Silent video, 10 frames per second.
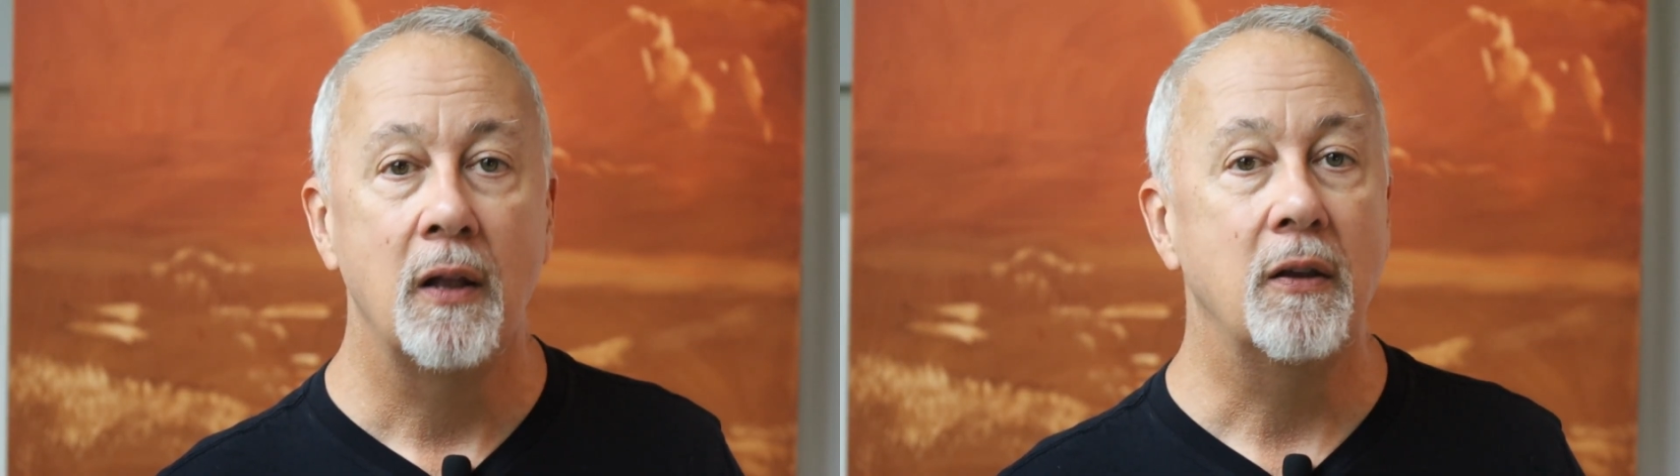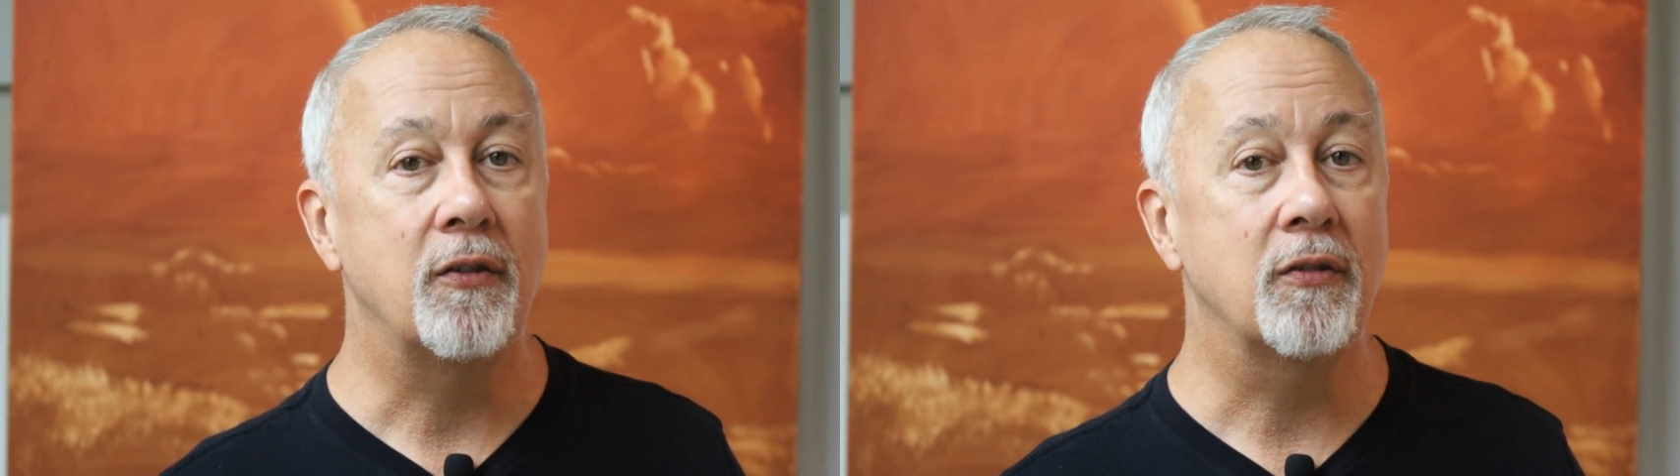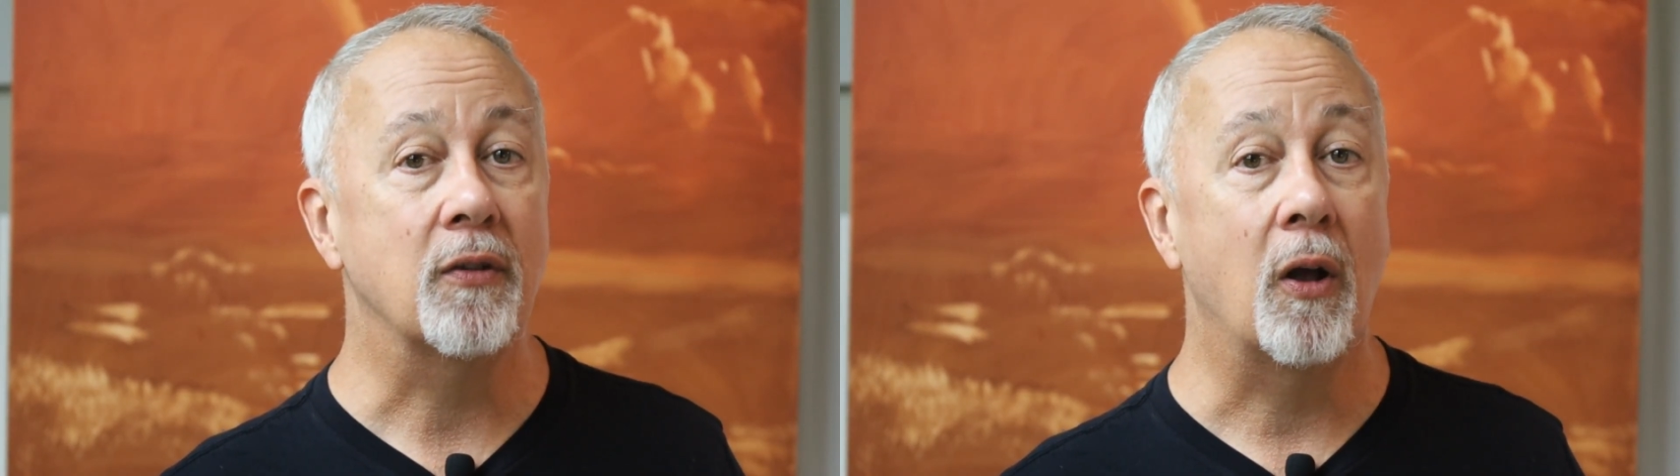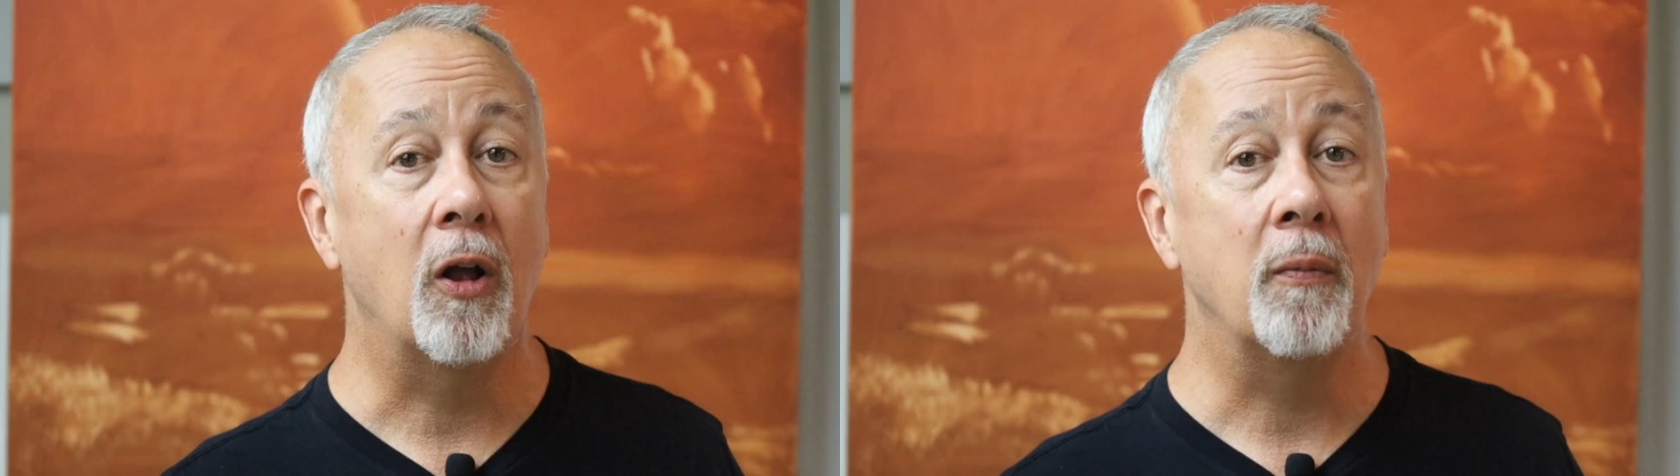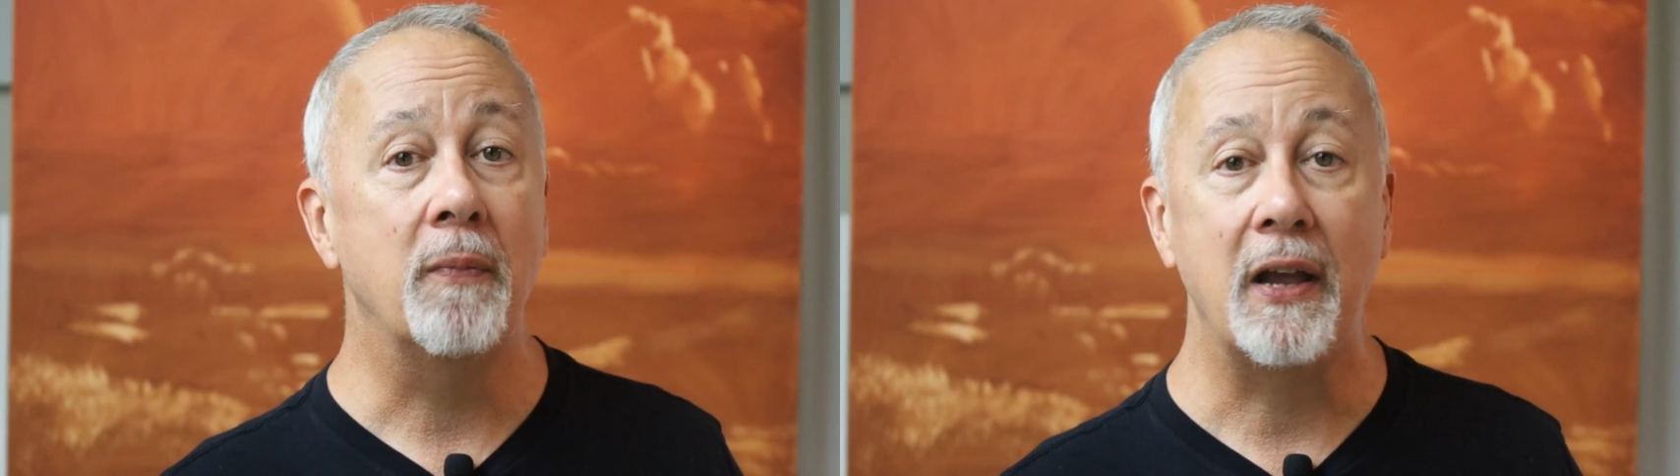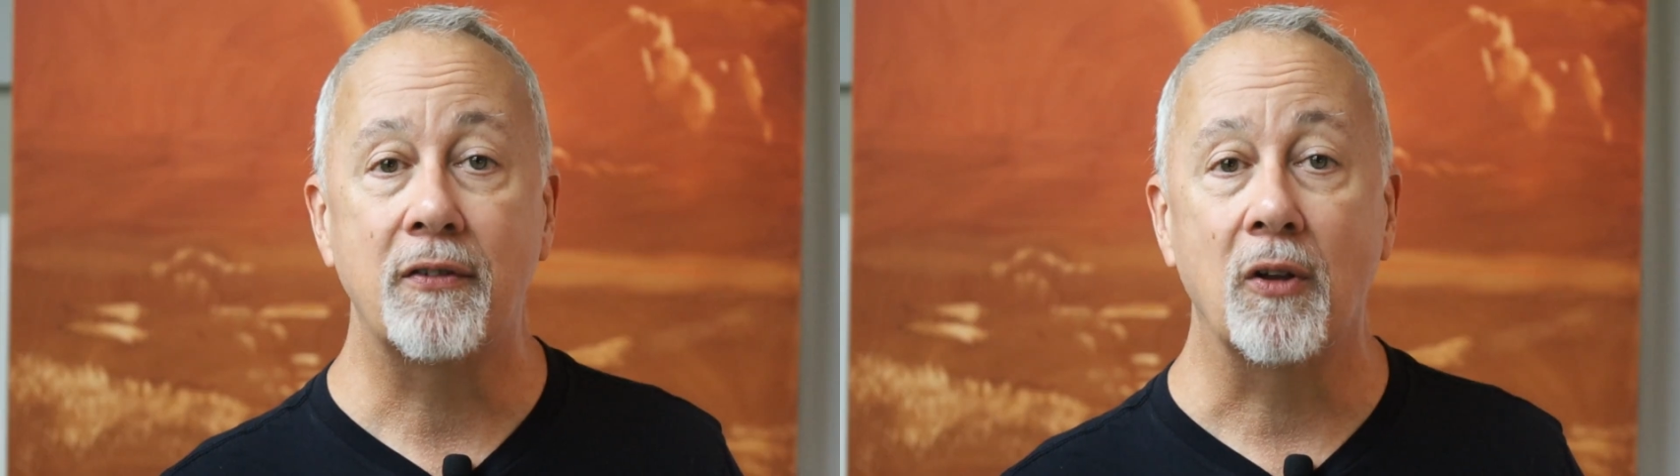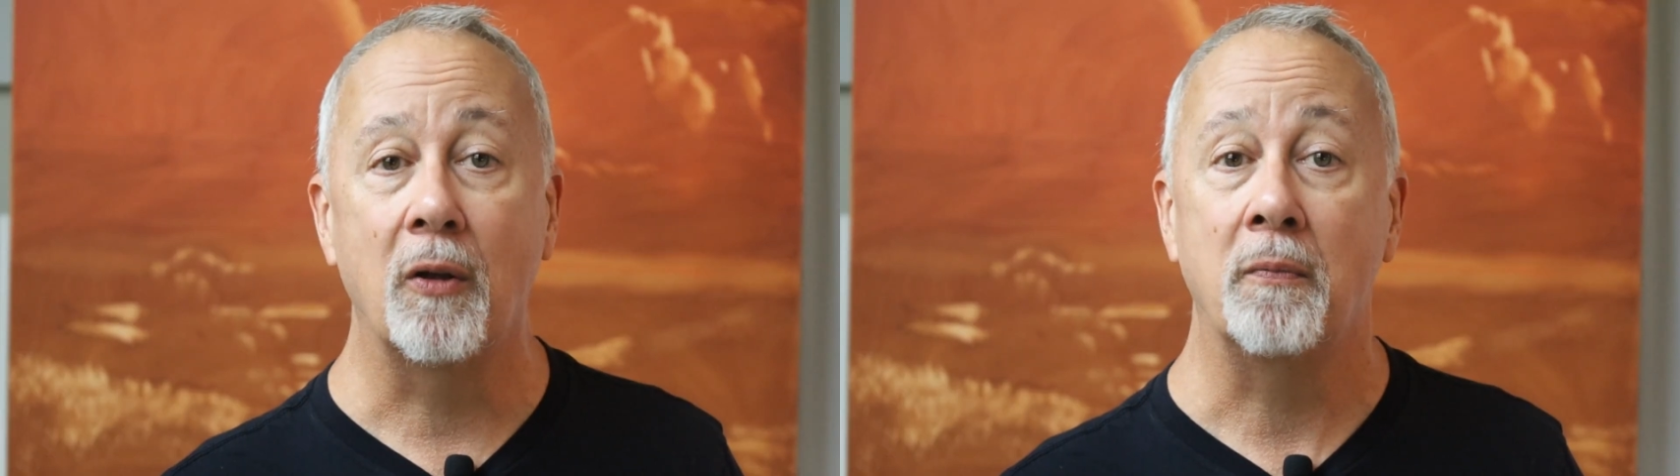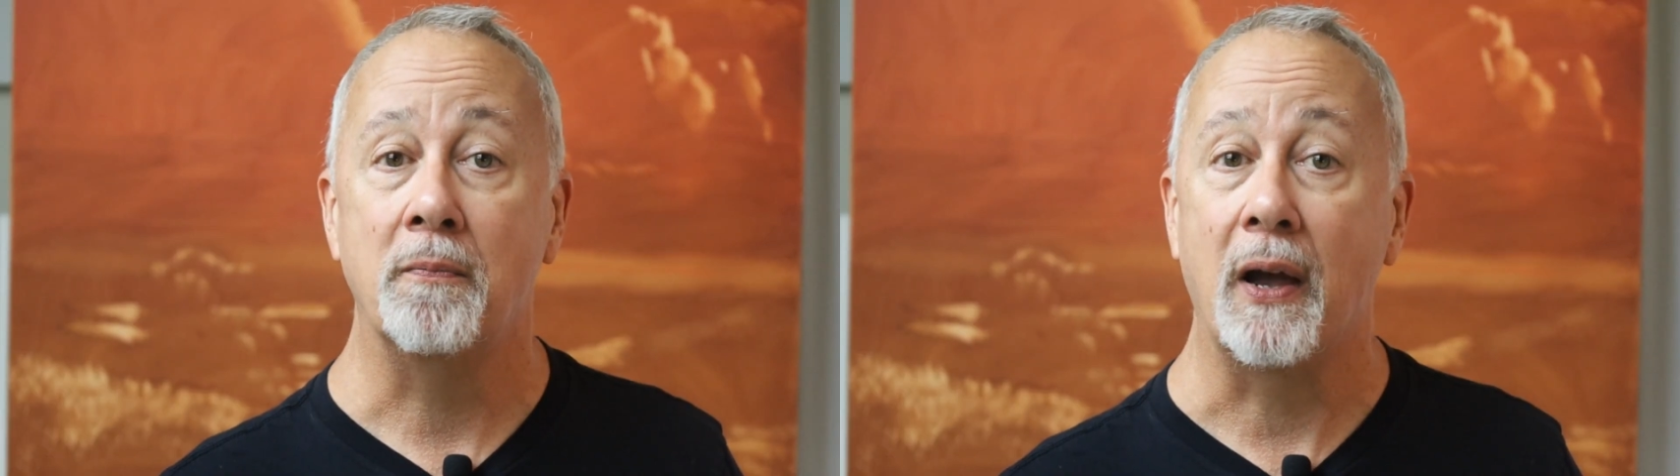this is all based on